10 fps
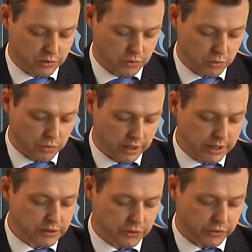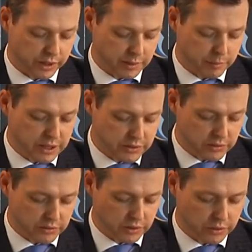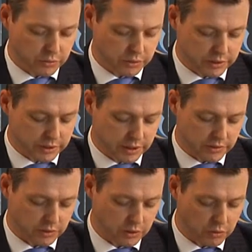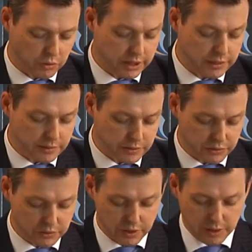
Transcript: to integrate peace and security as a goal in this